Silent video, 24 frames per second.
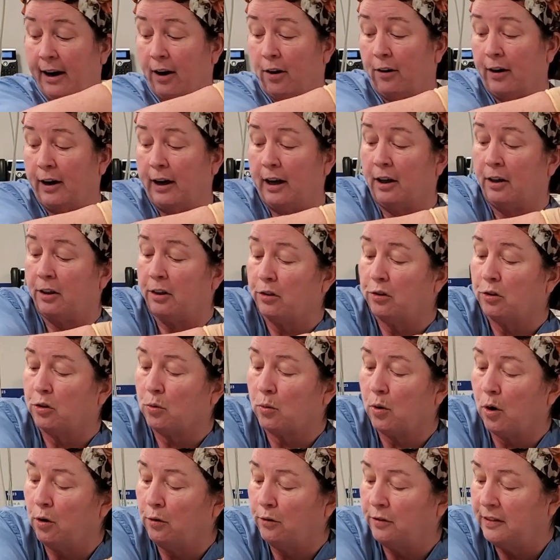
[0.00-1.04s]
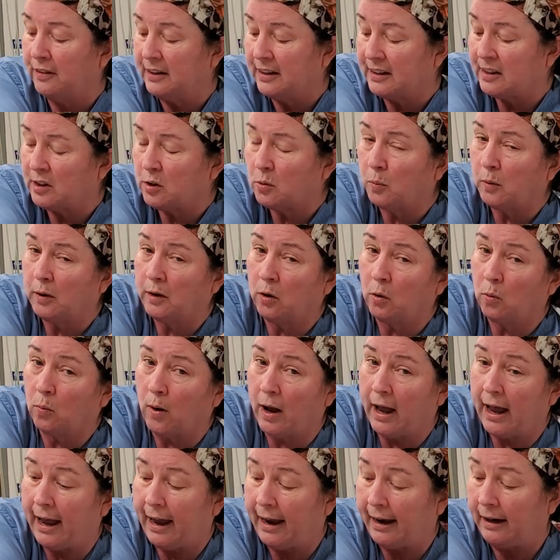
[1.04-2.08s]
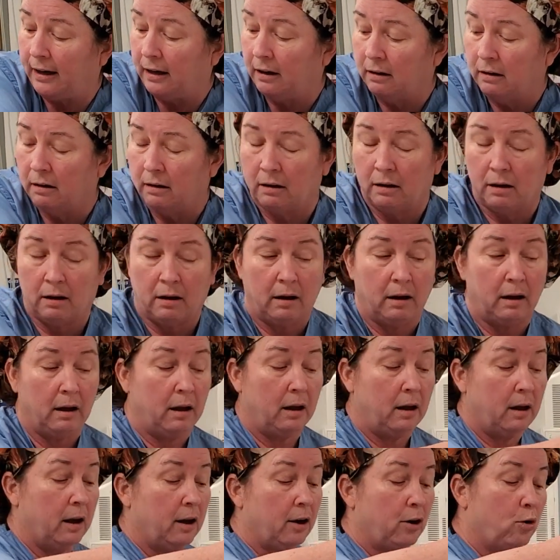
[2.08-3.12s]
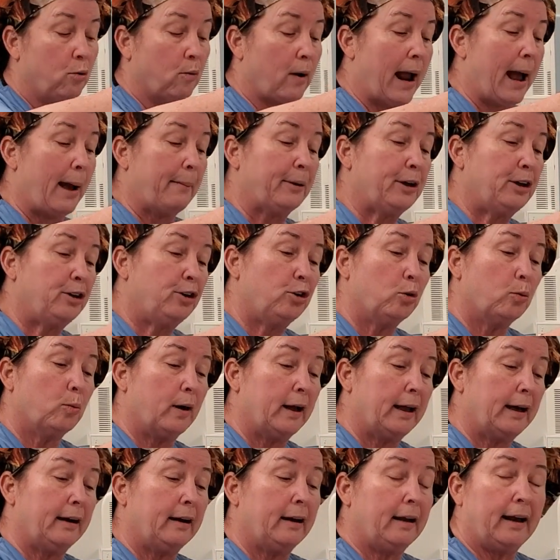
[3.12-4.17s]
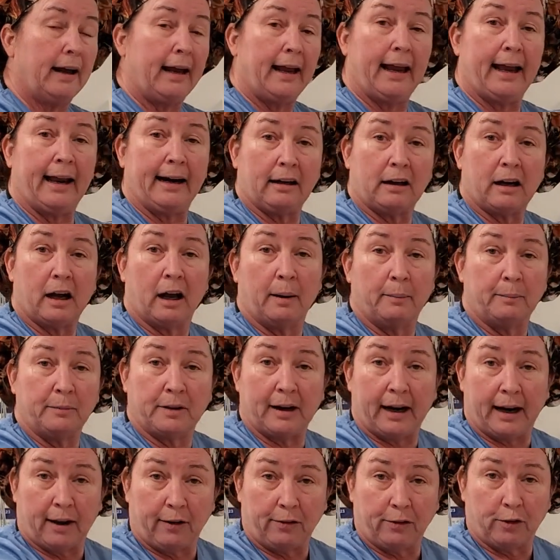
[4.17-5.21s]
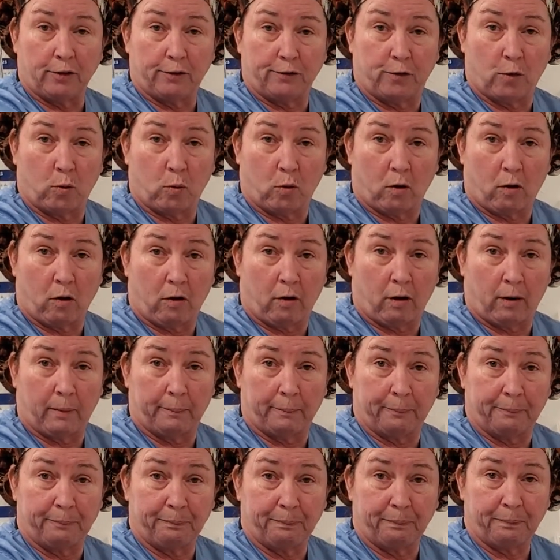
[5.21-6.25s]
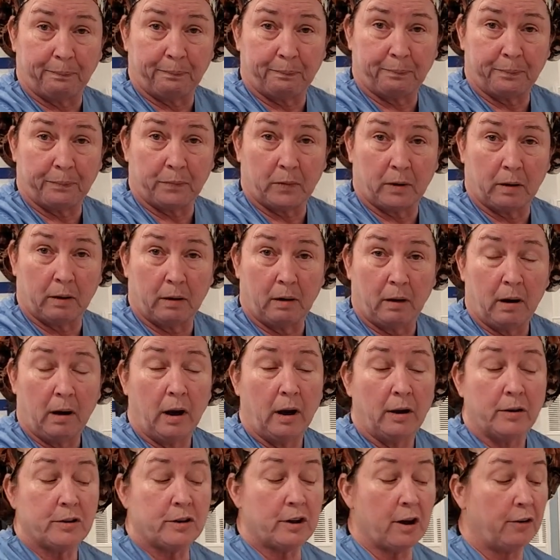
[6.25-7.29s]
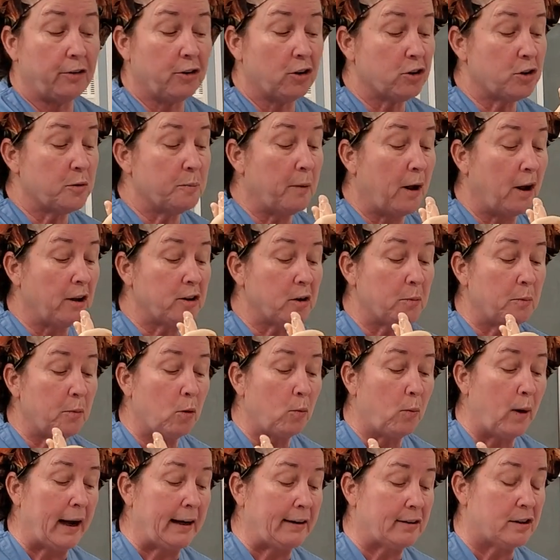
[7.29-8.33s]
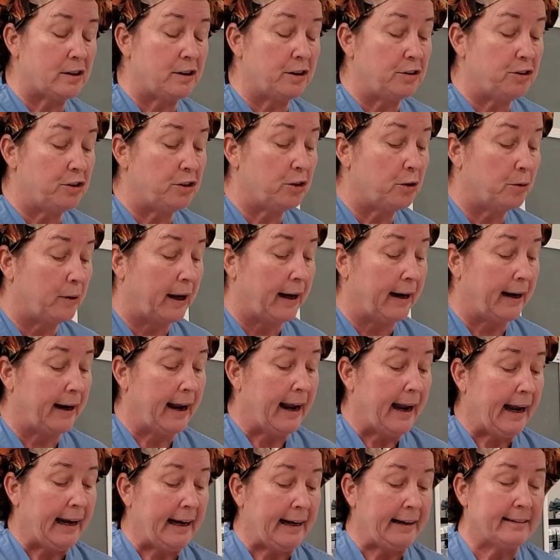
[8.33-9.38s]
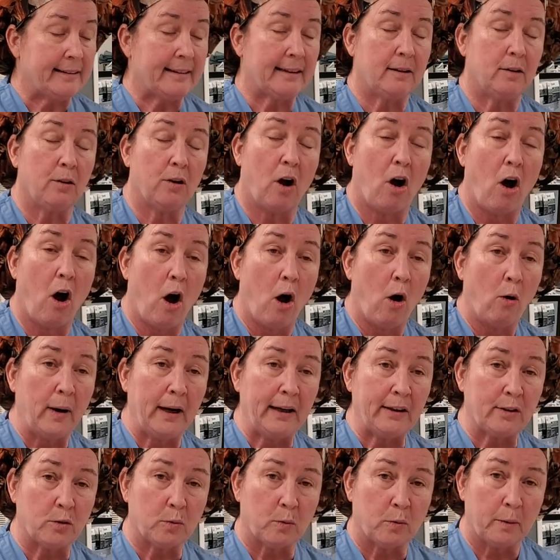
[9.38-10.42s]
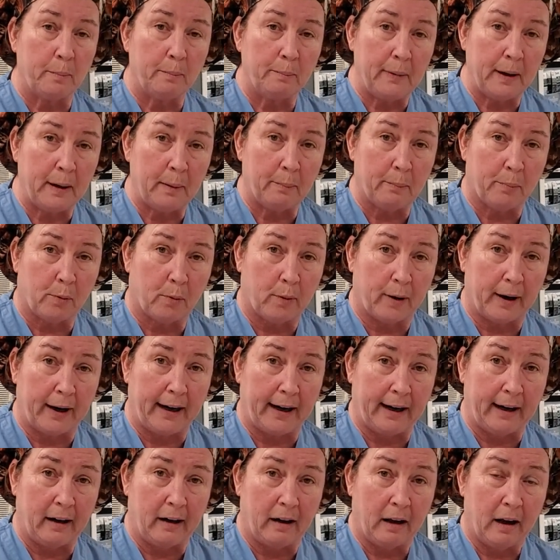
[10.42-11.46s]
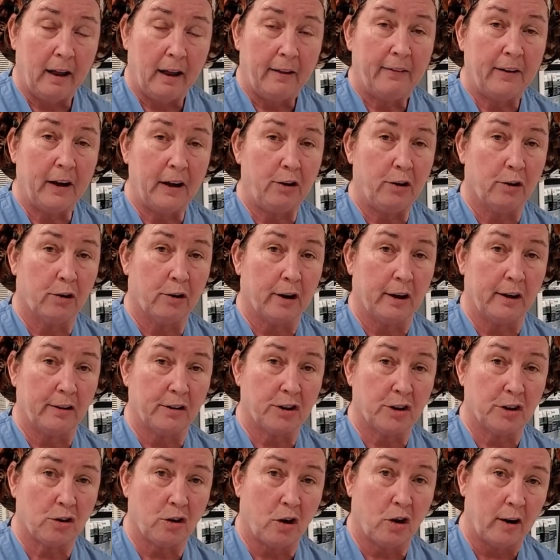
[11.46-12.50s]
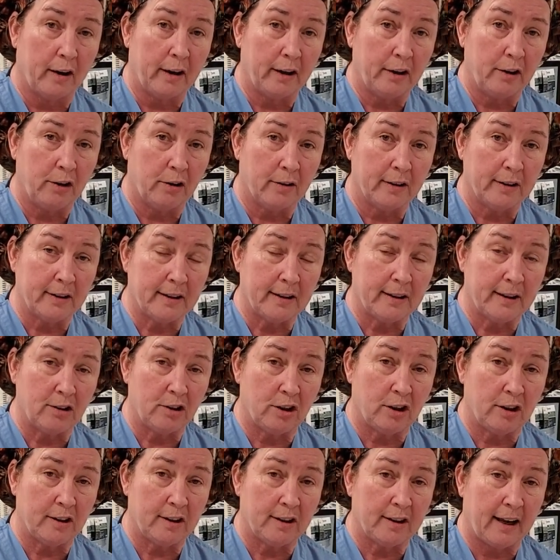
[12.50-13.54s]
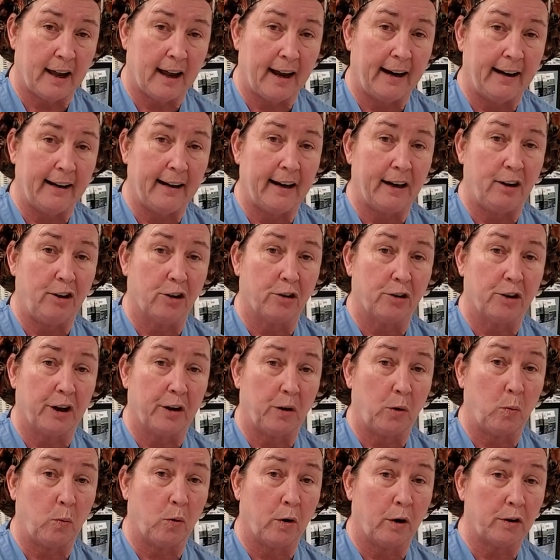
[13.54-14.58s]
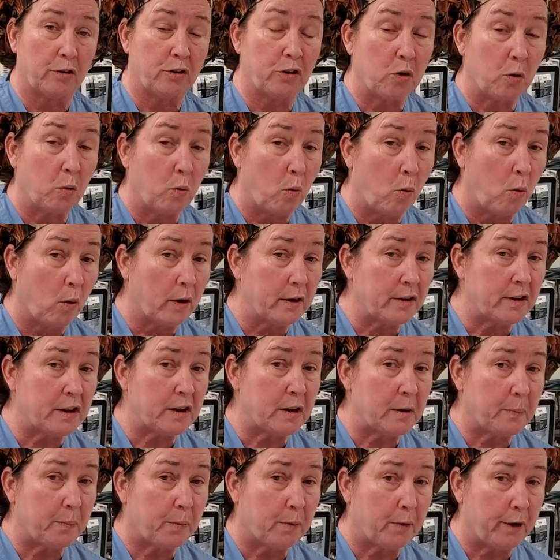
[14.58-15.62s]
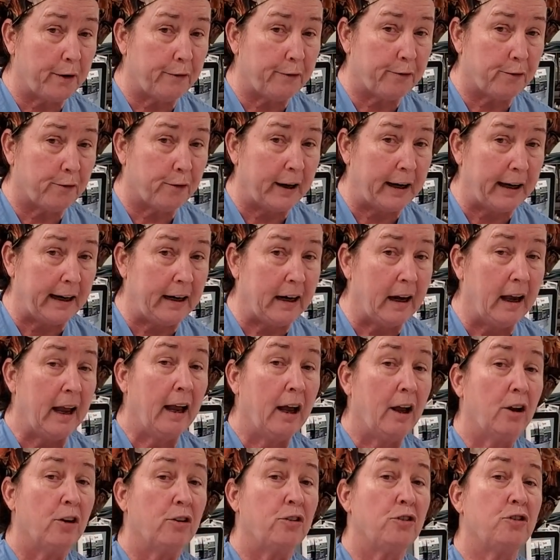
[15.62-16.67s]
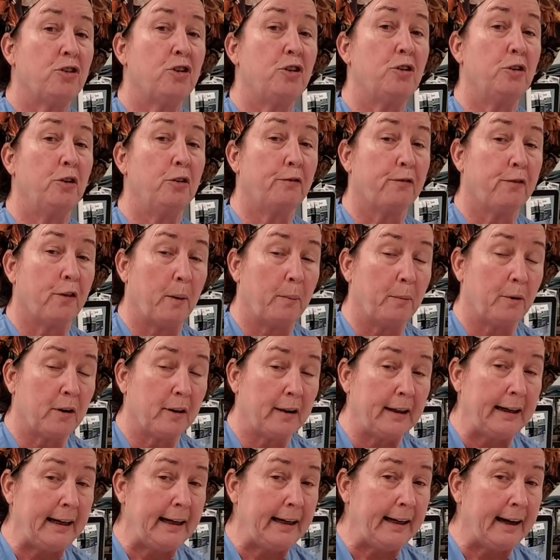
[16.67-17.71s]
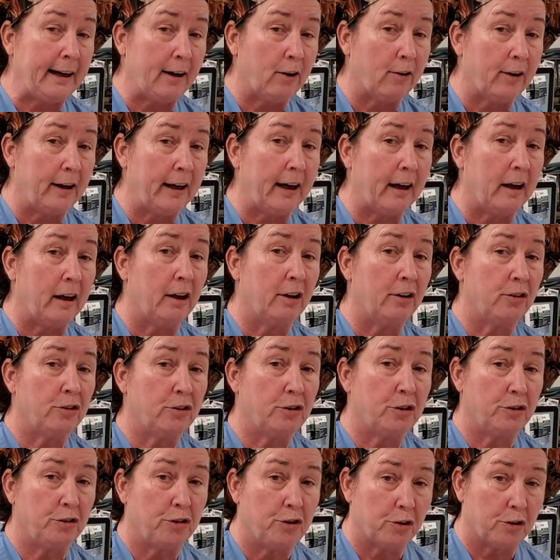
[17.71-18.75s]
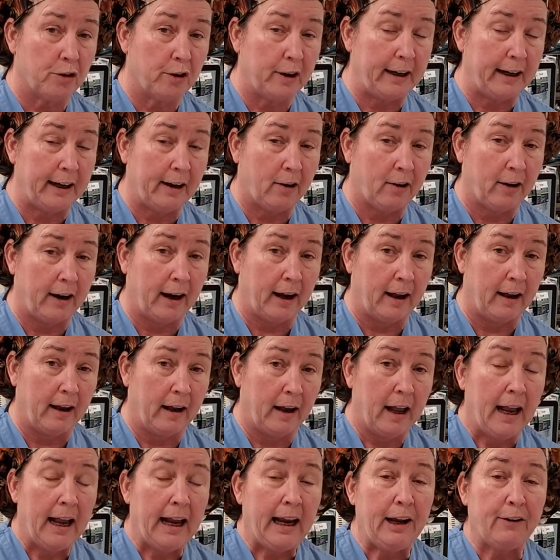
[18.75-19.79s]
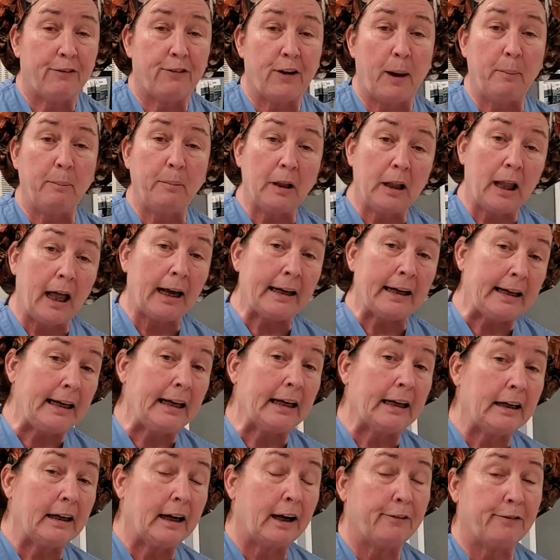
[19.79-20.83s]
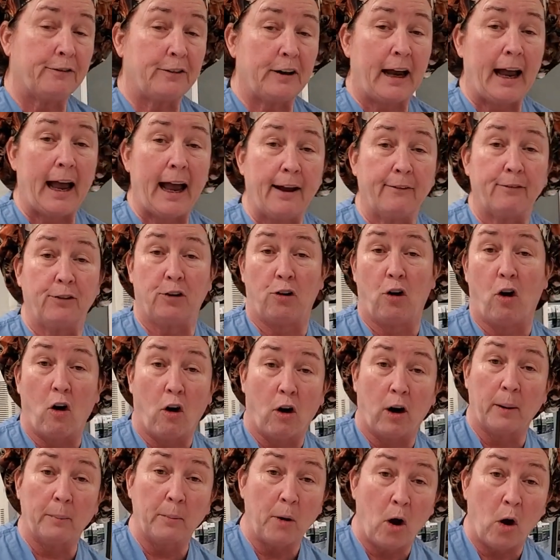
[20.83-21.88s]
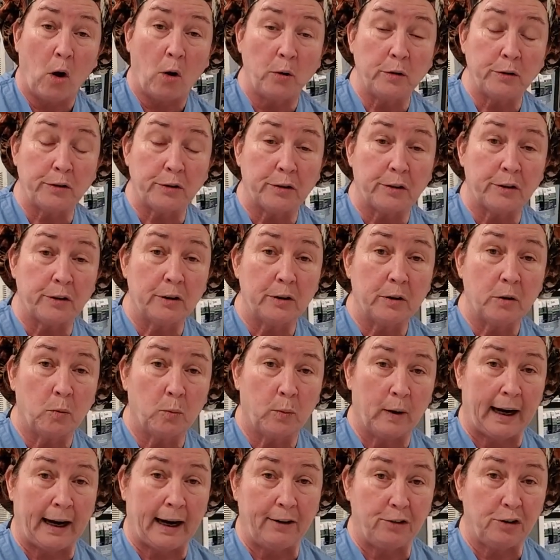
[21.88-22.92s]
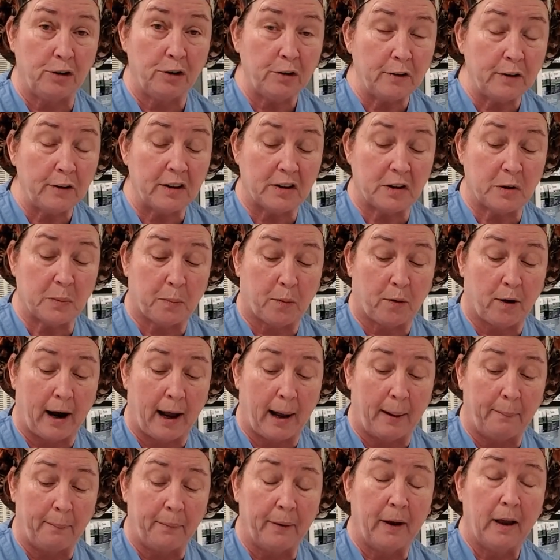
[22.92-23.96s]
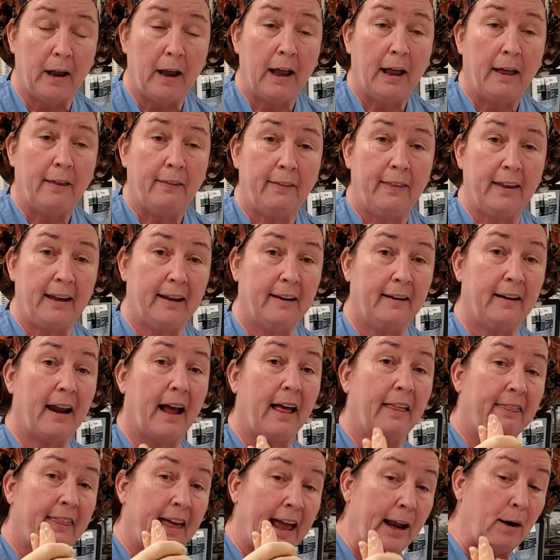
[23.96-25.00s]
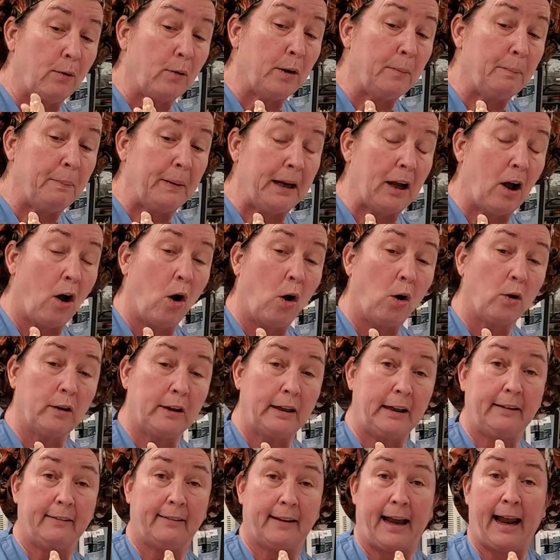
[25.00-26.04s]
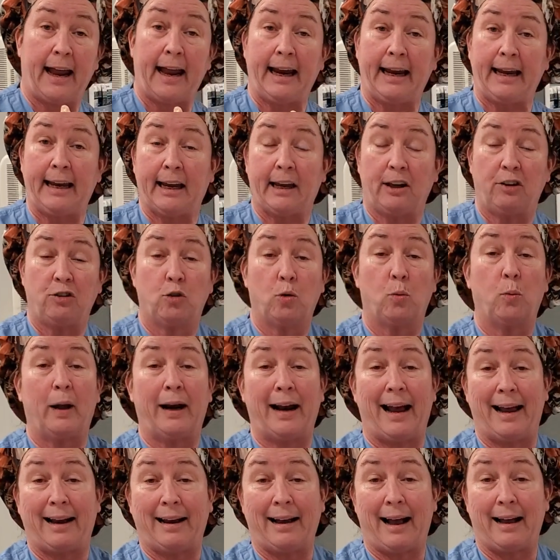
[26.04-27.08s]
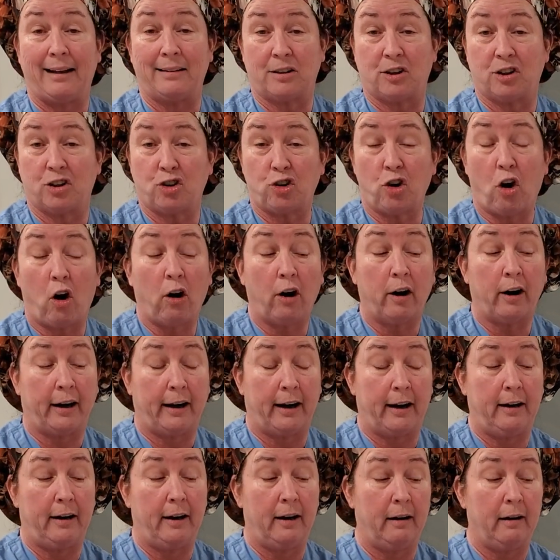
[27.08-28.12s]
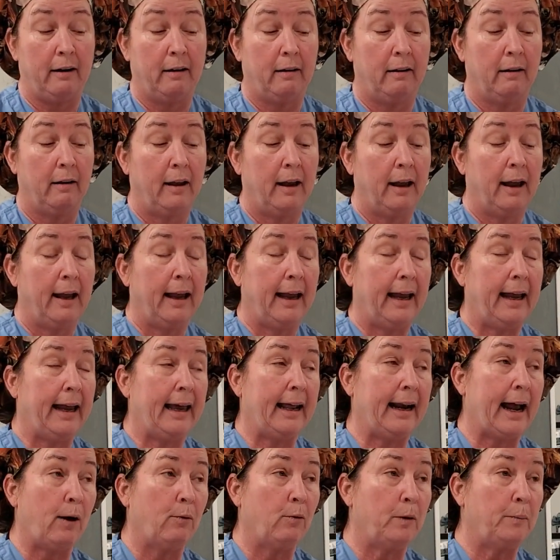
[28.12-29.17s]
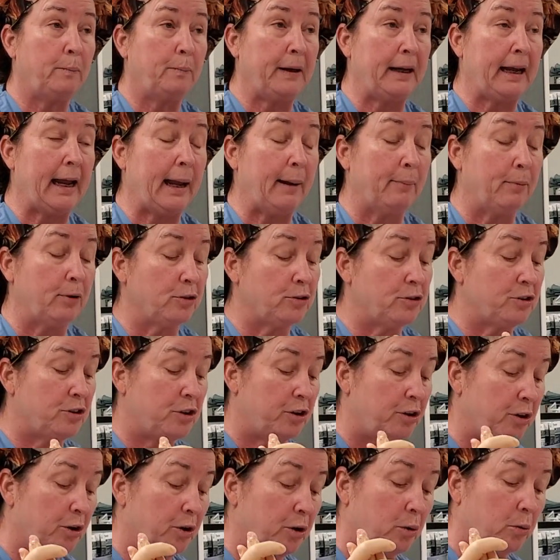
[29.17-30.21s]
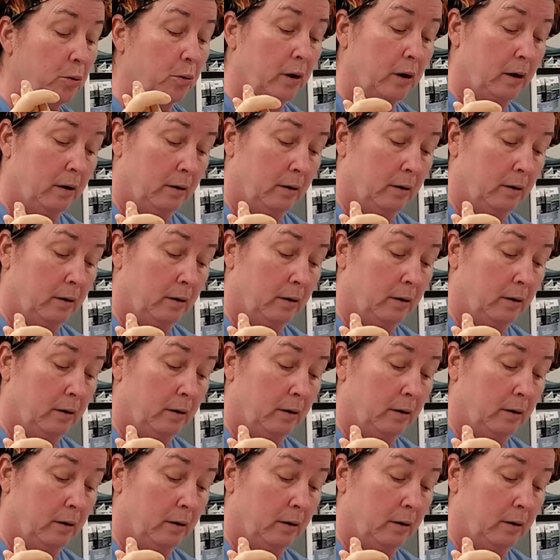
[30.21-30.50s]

area, throw this one away, grab a new one, and come down the forearm. So there's multiple ways to do it. It's always remembering that you're going to start at your incision site and you're going to work towards the periphery from clean area to dirty area. If I'm lucky enough to have an arm holder when I do this prep, then they would be holding the hand when I got started, and I would be able to,